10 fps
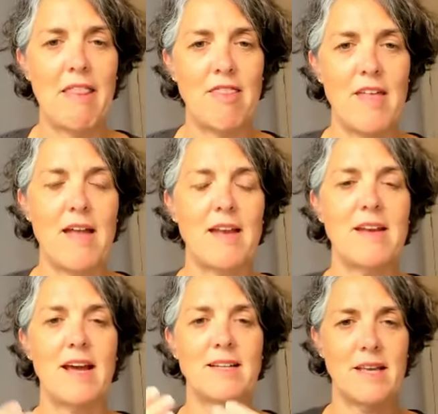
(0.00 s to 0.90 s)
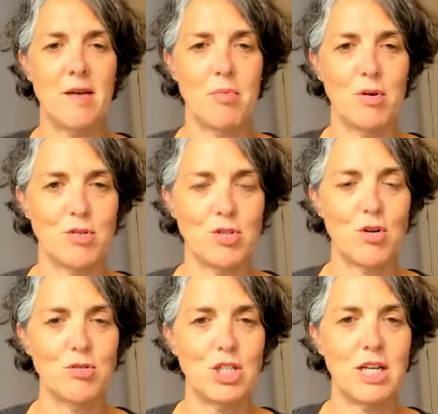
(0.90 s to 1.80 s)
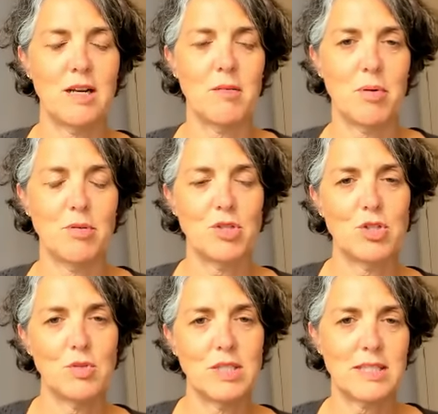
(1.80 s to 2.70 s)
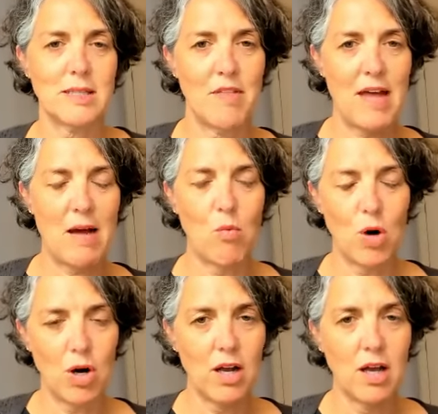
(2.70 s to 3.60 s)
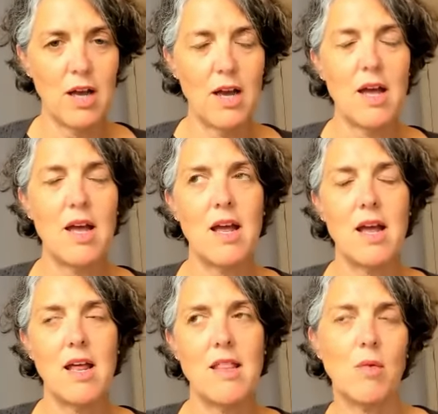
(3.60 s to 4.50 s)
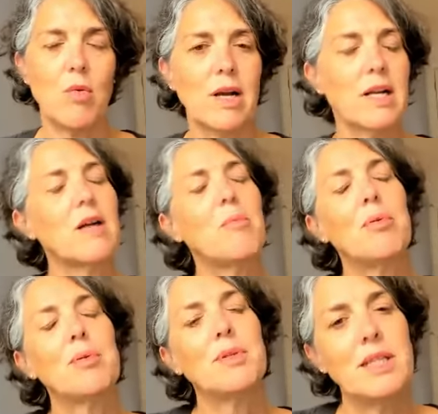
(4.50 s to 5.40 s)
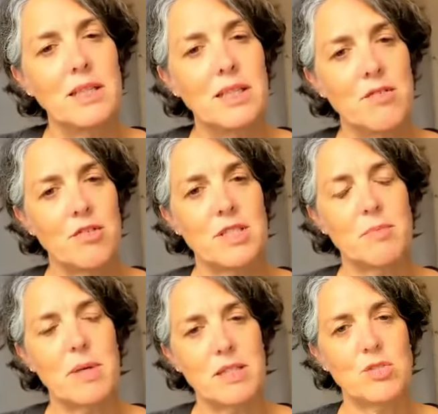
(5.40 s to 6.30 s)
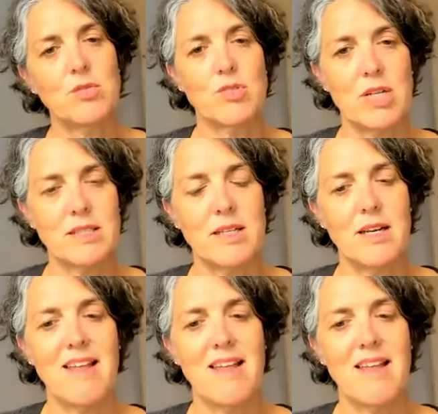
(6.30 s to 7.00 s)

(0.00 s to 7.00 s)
And then as they approached coaching and approached doing some of that work, they were in a completely different space to address it.